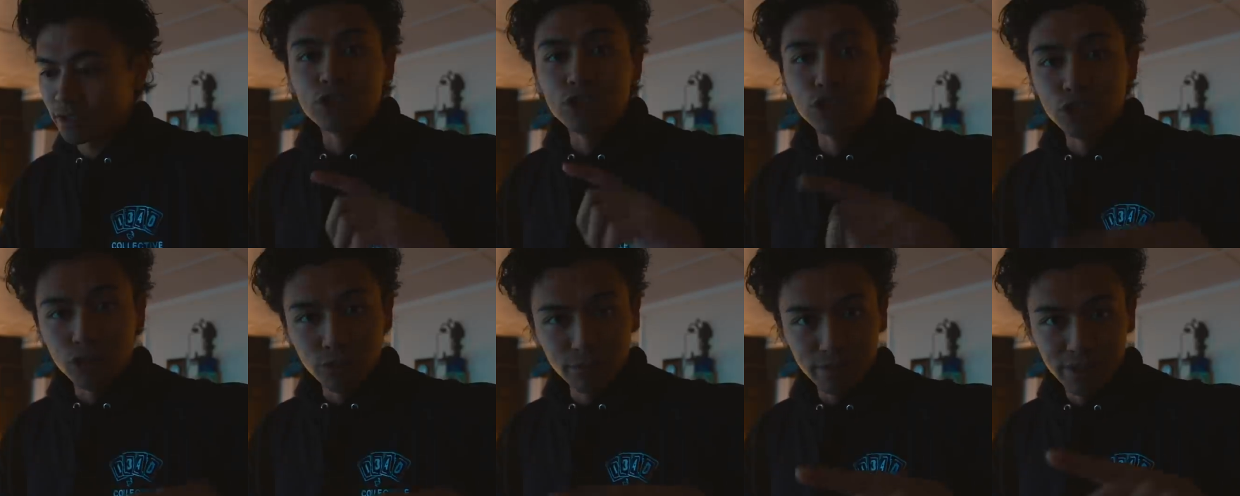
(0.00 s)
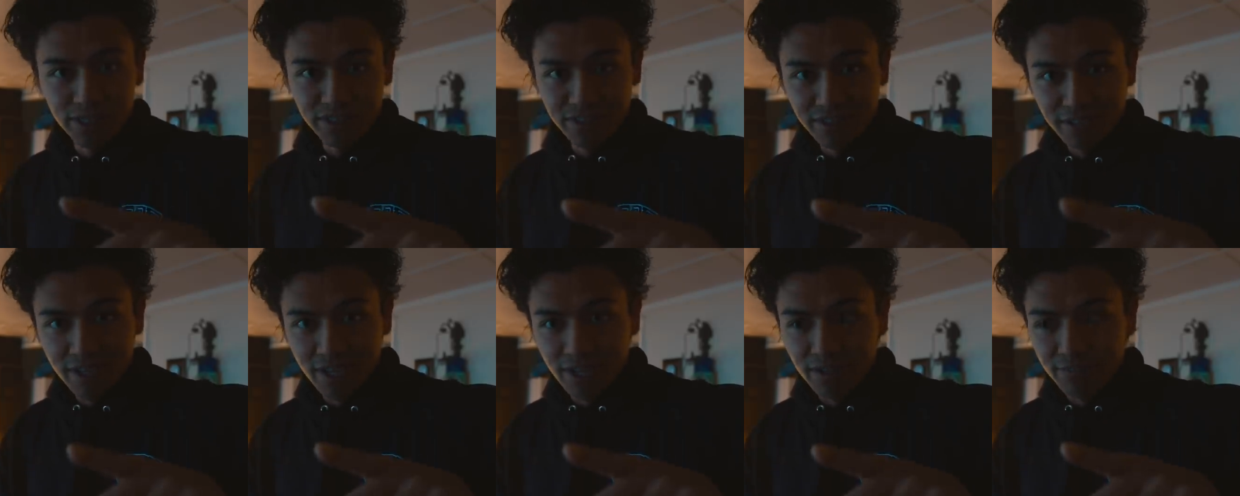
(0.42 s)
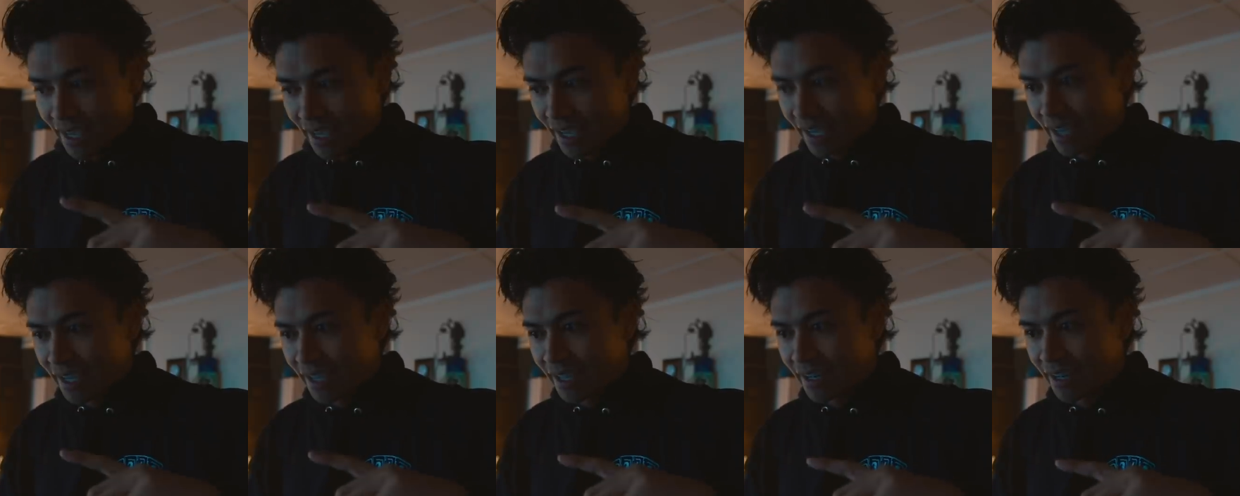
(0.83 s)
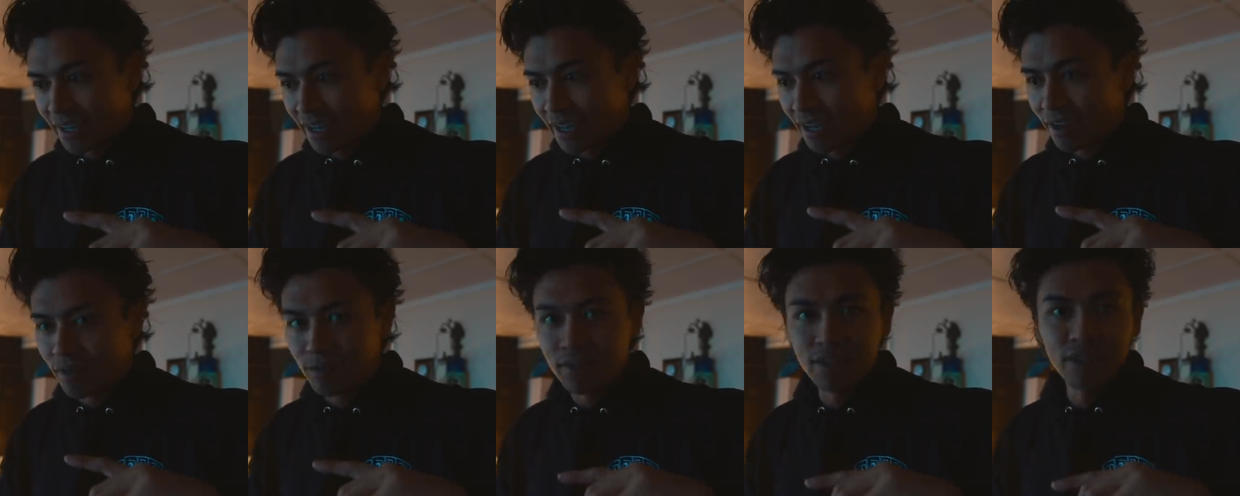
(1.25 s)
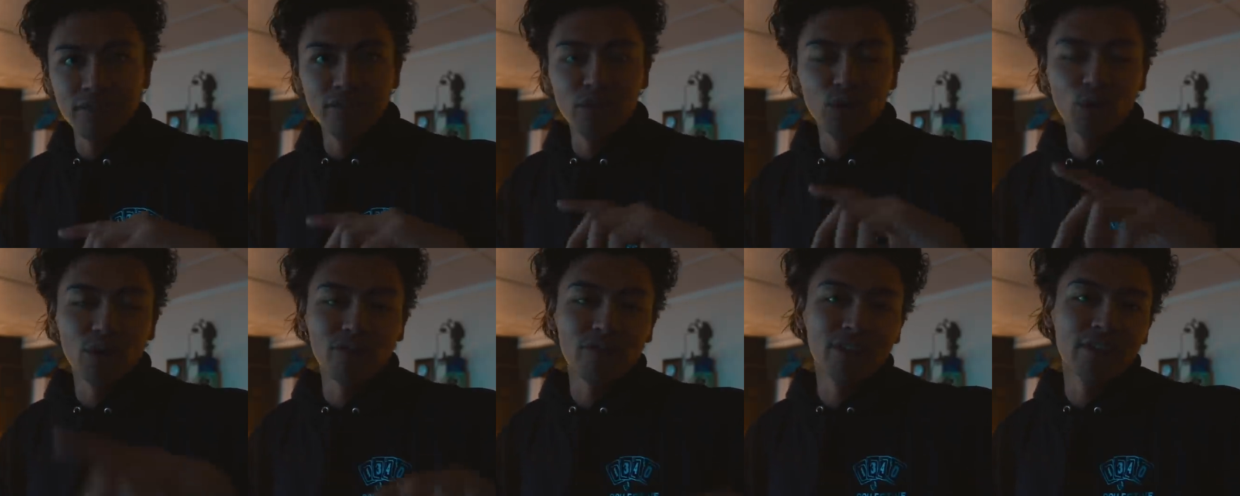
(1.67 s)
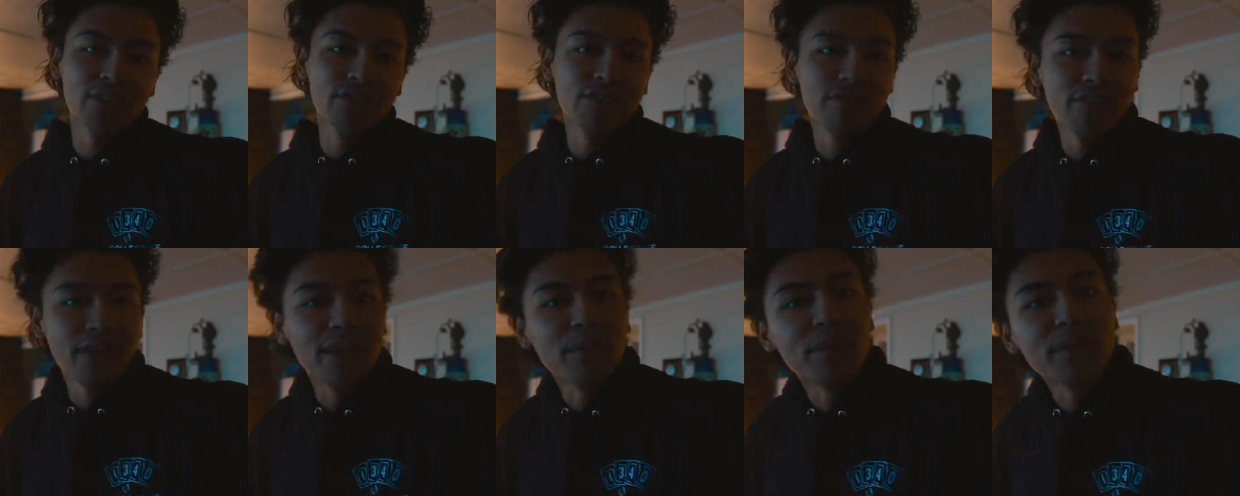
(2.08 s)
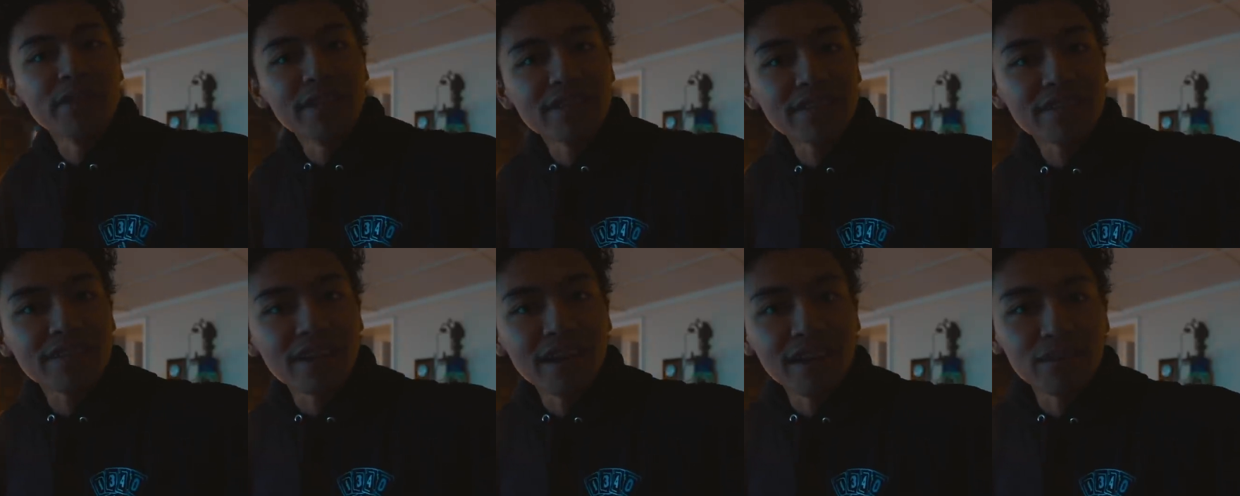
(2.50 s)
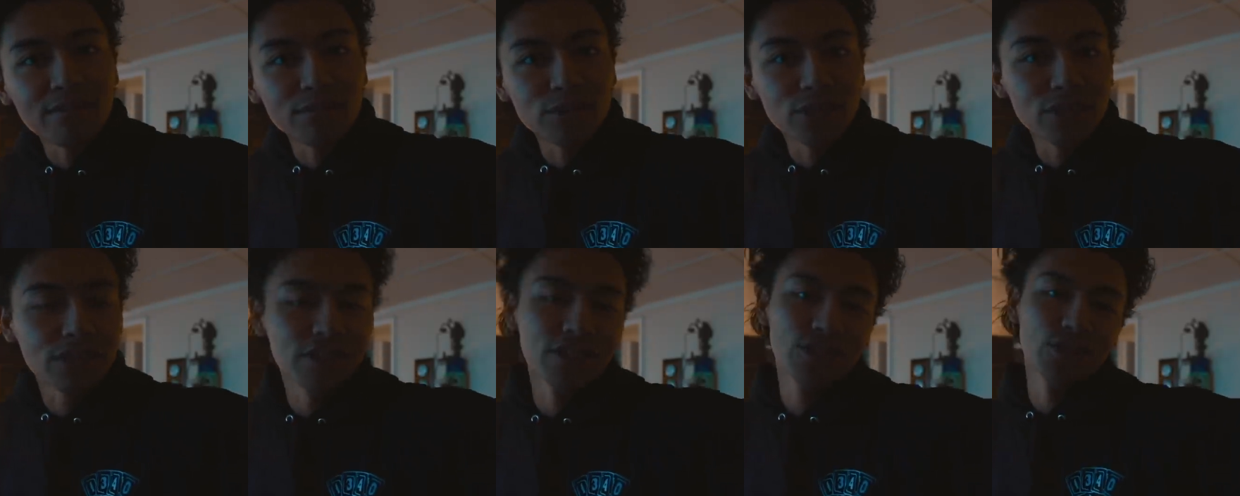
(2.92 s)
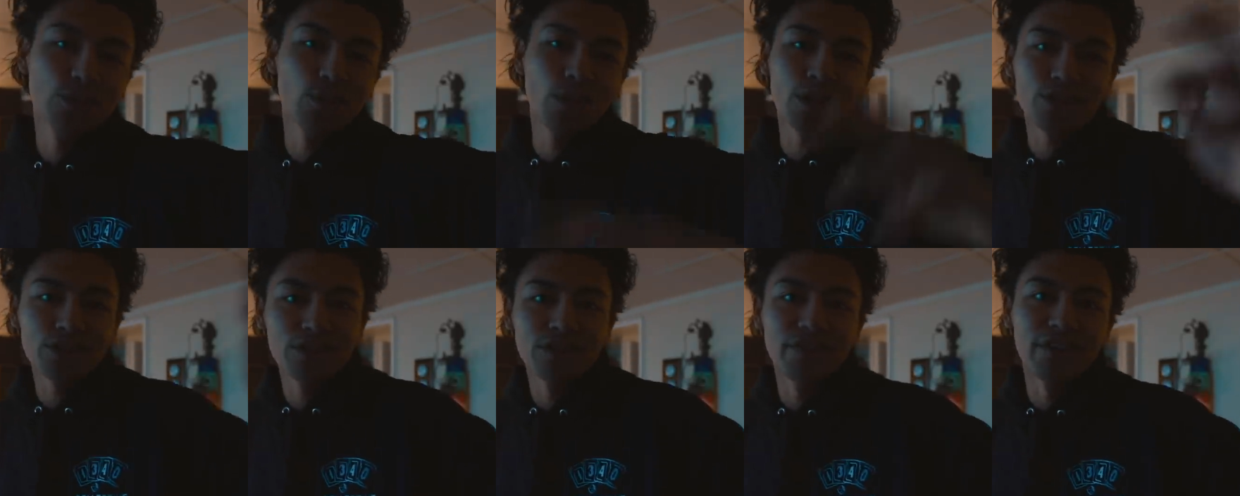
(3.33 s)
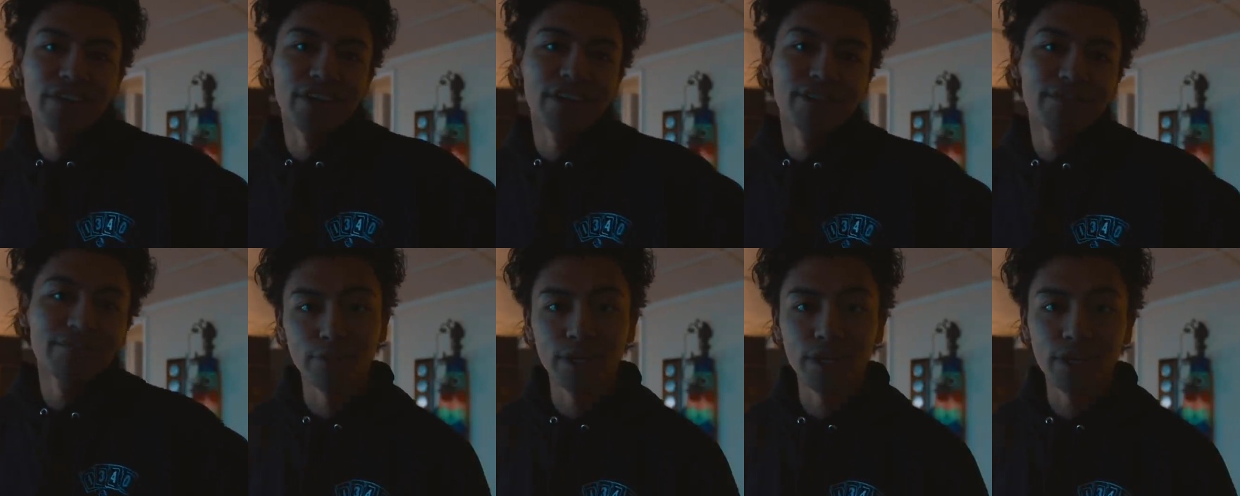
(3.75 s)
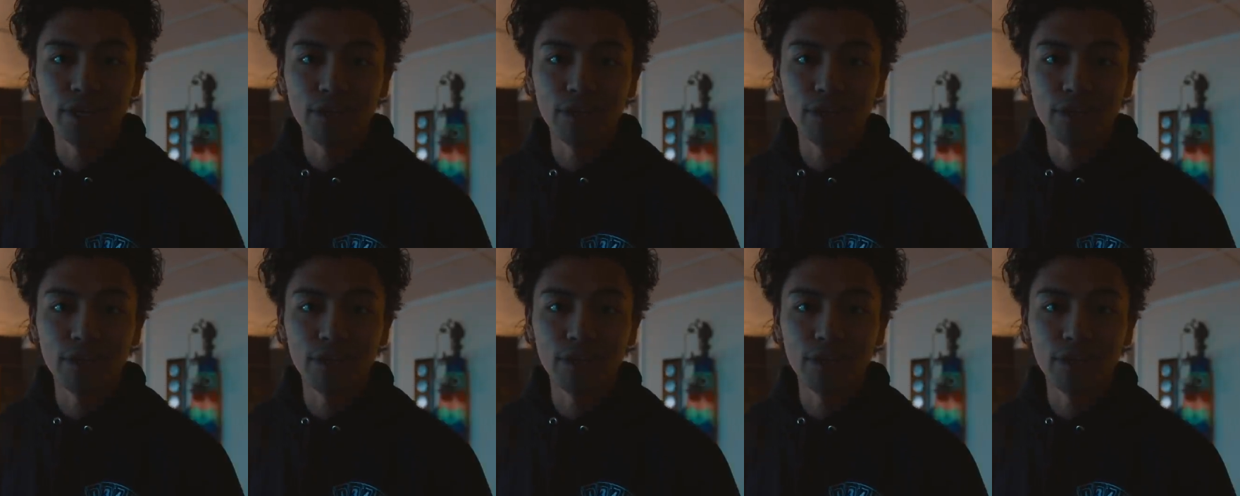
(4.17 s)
shoot me a DM and I'll give you our friends and family discount just because you watched the video. Pretty